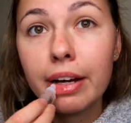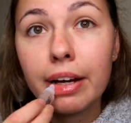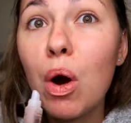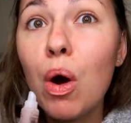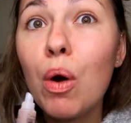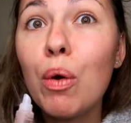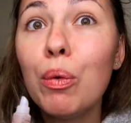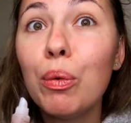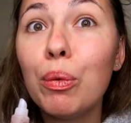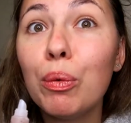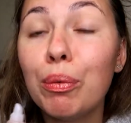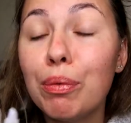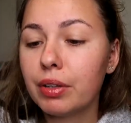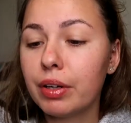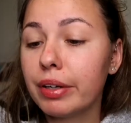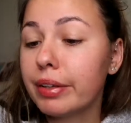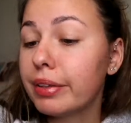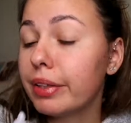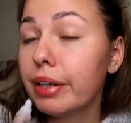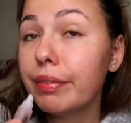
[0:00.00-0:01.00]
Oh,
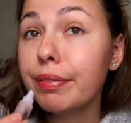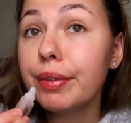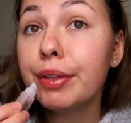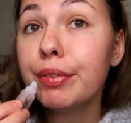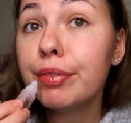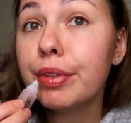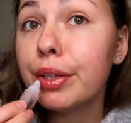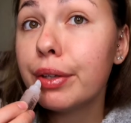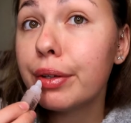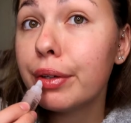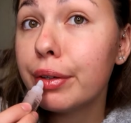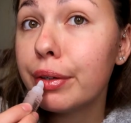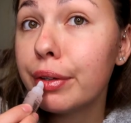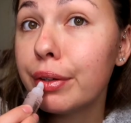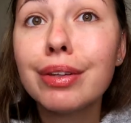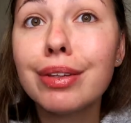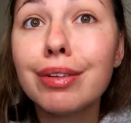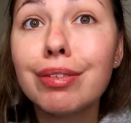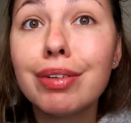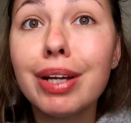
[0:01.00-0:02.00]
I can definitely feel
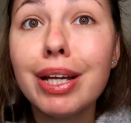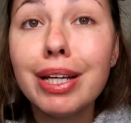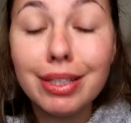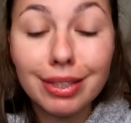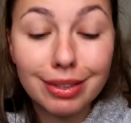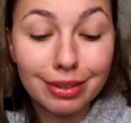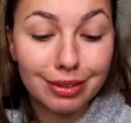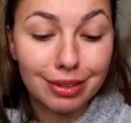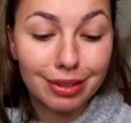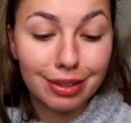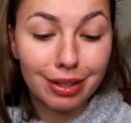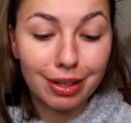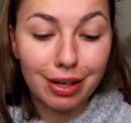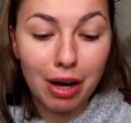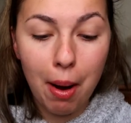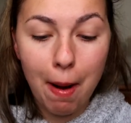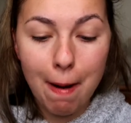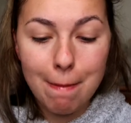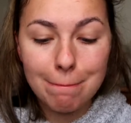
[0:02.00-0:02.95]
the flakies in there.